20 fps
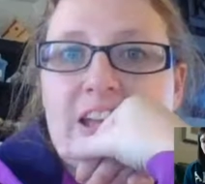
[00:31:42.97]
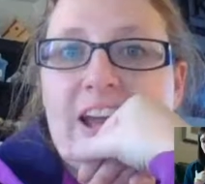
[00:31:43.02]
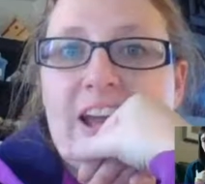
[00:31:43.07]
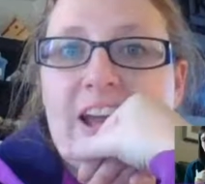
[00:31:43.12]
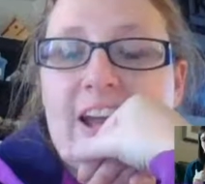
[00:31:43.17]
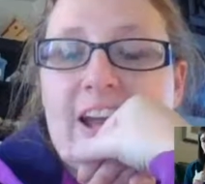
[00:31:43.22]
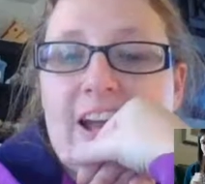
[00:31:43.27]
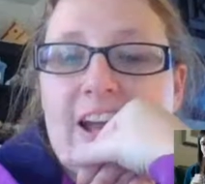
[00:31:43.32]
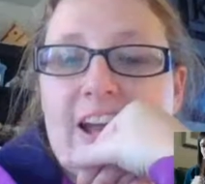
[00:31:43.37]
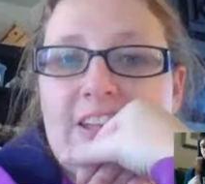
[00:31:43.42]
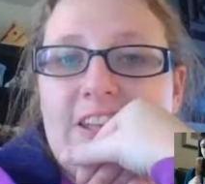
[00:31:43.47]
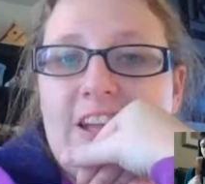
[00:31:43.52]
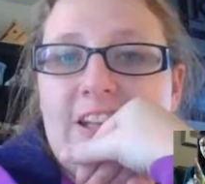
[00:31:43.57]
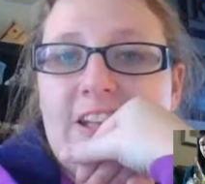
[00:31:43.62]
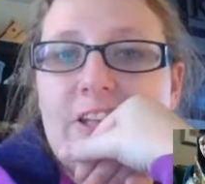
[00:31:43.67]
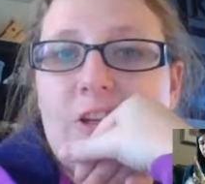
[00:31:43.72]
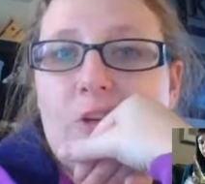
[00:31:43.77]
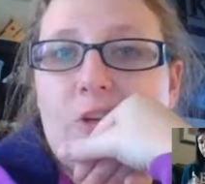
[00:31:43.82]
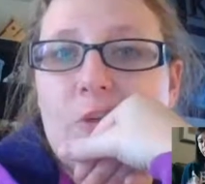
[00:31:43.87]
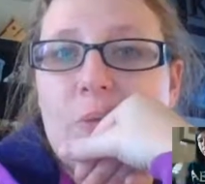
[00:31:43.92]
and that
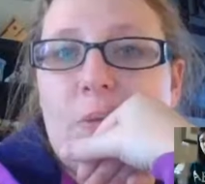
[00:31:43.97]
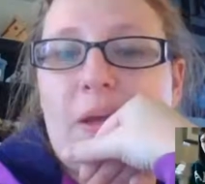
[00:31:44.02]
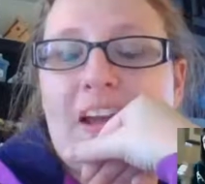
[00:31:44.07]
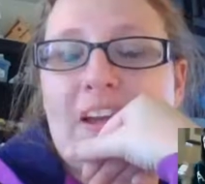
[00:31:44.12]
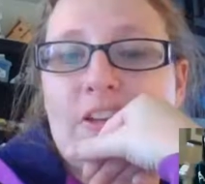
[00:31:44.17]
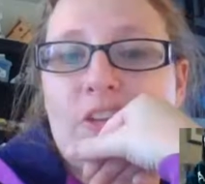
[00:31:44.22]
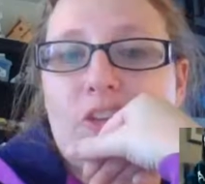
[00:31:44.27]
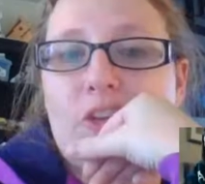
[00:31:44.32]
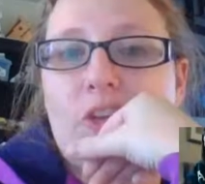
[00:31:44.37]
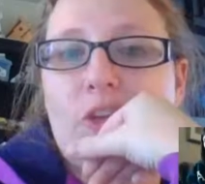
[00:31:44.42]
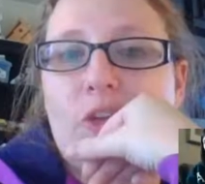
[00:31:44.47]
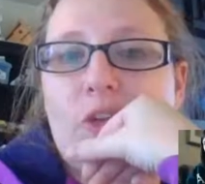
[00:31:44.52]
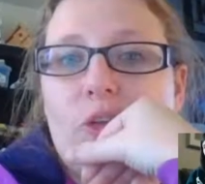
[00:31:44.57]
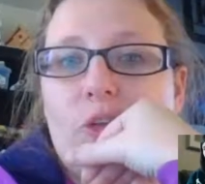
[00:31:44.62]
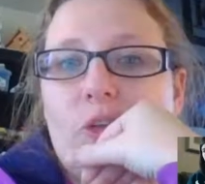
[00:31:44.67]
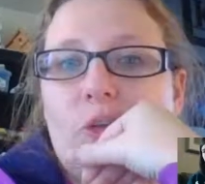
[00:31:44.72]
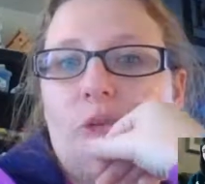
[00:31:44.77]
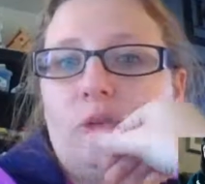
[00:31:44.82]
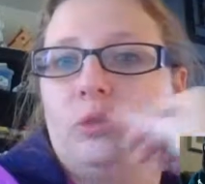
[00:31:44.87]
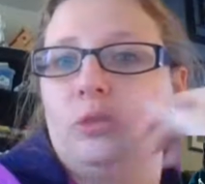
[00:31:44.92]
goes back
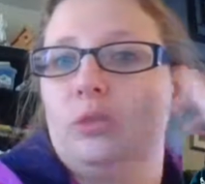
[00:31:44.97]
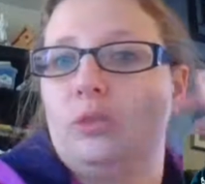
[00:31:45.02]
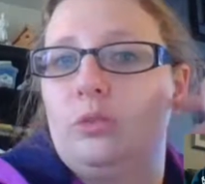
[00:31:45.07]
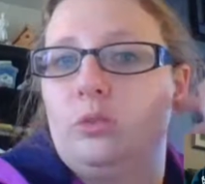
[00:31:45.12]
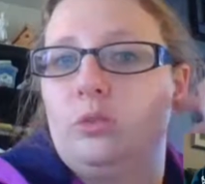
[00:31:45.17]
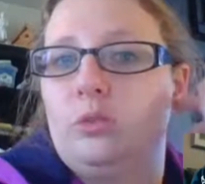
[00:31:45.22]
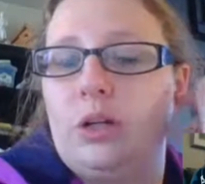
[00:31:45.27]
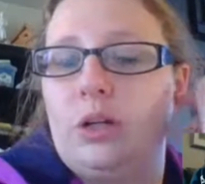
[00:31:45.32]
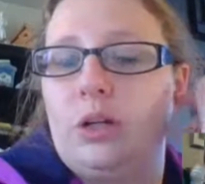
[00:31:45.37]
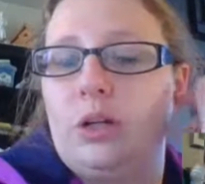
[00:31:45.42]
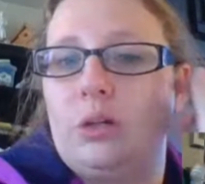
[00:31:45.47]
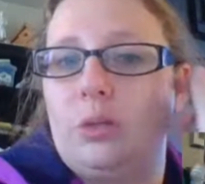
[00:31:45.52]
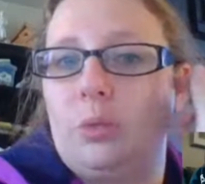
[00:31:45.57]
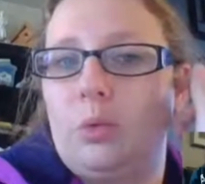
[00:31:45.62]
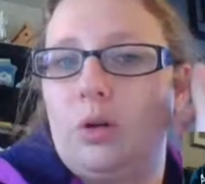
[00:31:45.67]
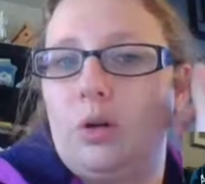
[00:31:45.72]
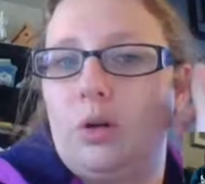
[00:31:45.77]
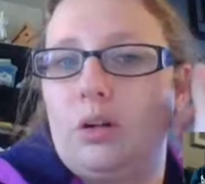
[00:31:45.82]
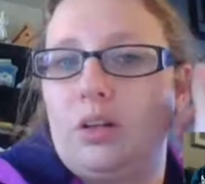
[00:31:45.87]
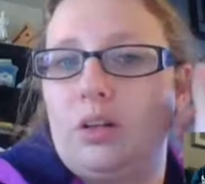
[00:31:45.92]
to reading the
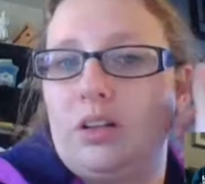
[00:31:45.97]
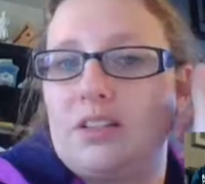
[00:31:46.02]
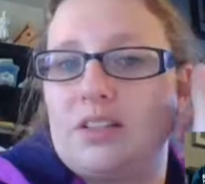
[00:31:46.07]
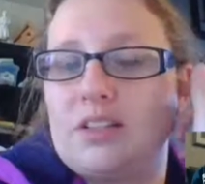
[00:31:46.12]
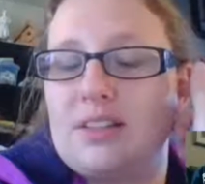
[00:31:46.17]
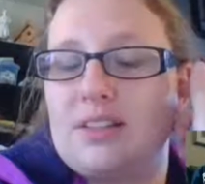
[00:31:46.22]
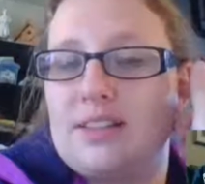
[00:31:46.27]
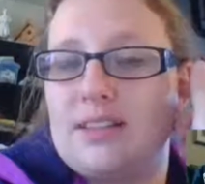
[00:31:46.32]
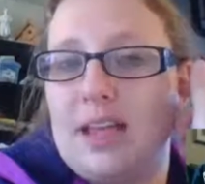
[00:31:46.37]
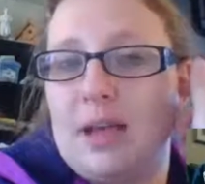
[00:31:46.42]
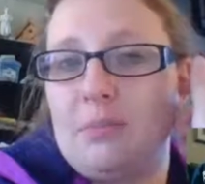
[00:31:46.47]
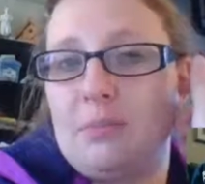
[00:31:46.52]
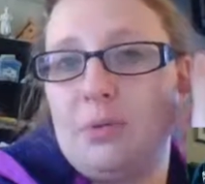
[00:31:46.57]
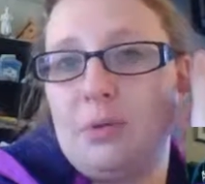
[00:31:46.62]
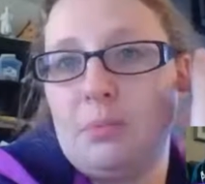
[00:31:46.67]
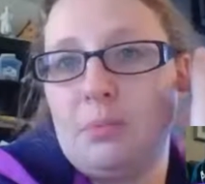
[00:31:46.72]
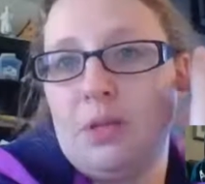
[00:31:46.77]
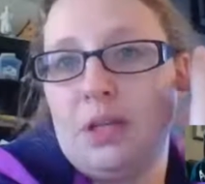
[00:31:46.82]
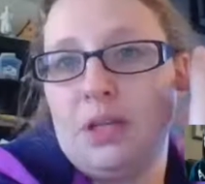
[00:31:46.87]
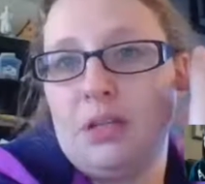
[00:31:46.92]
word. Is it sample
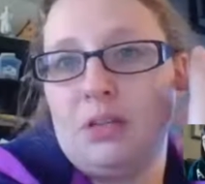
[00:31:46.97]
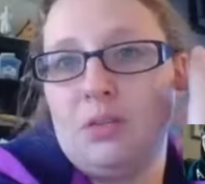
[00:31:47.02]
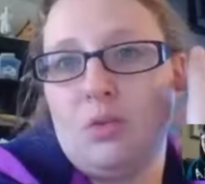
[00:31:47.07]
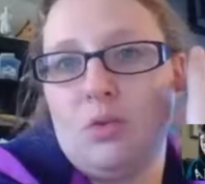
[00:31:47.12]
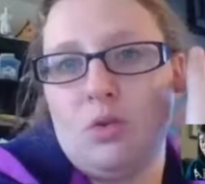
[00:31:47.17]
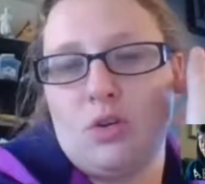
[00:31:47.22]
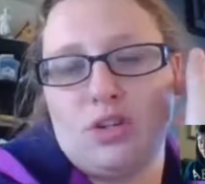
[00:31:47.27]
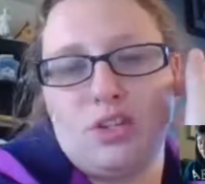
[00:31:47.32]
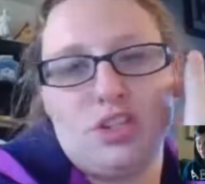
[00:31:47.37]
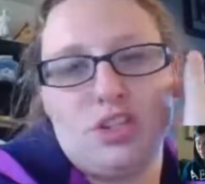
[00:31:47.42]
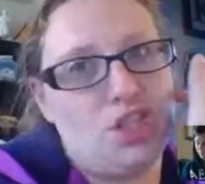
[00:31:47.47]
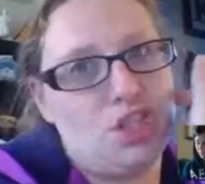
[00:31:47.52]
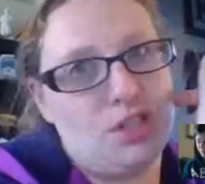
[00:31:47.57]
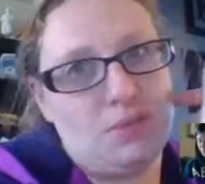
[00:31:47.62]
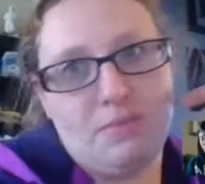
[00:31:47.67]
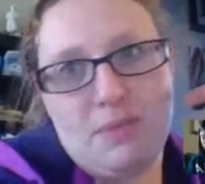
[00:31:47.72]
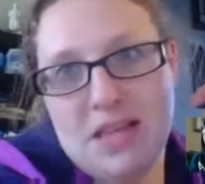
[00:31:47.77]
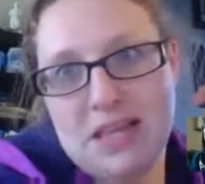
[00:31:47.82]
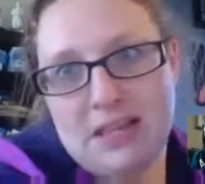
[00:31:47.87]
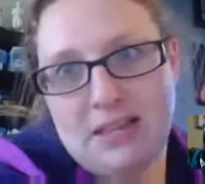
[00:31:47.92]
mean or is it just mean?